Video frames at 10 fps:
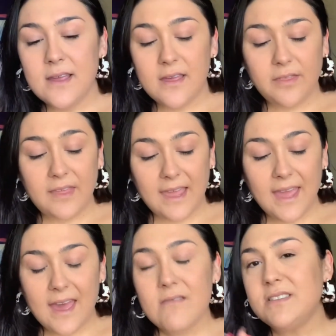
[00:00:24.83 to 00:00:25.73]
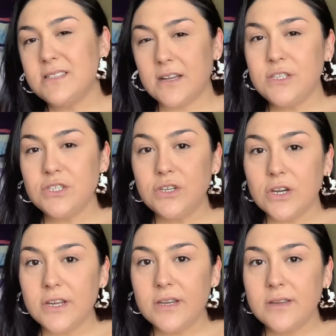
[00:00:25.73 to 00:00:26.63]
They have such
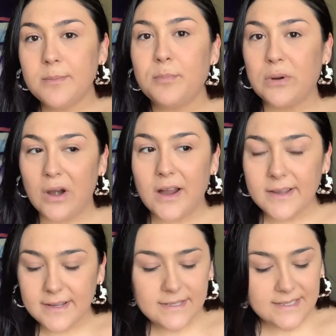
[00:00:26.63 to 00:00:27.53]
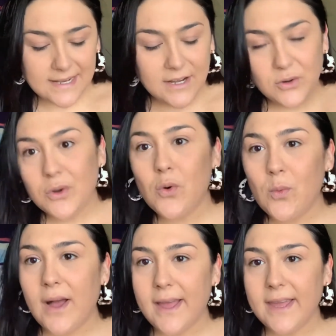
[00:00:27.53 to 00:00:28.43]
good products and I don't know
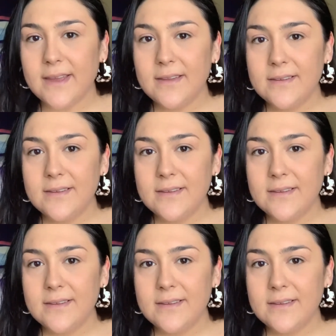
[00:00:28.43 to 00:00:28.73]
why